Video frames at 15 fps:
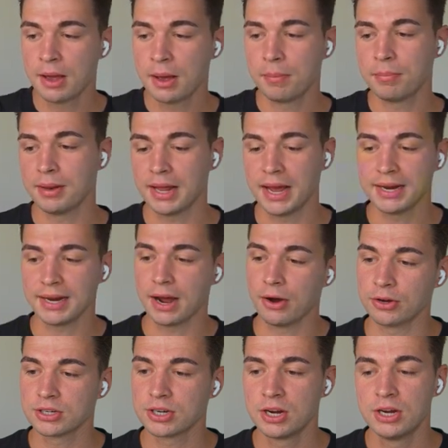planning out
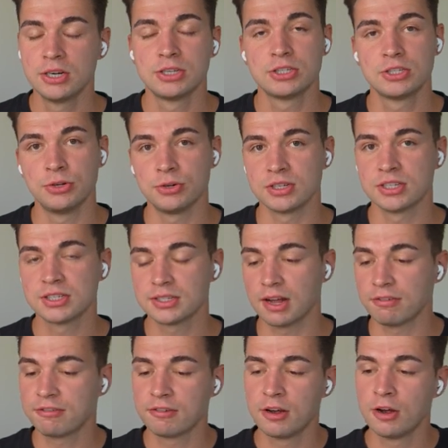certain stuff
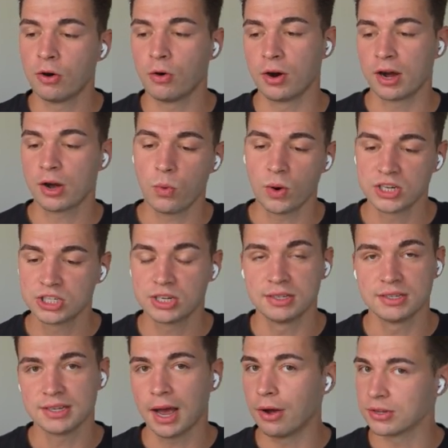or questions
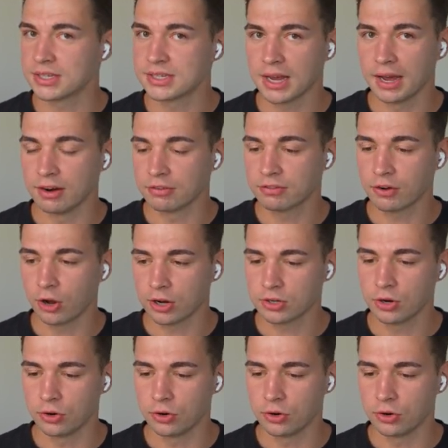outside of Claude Code.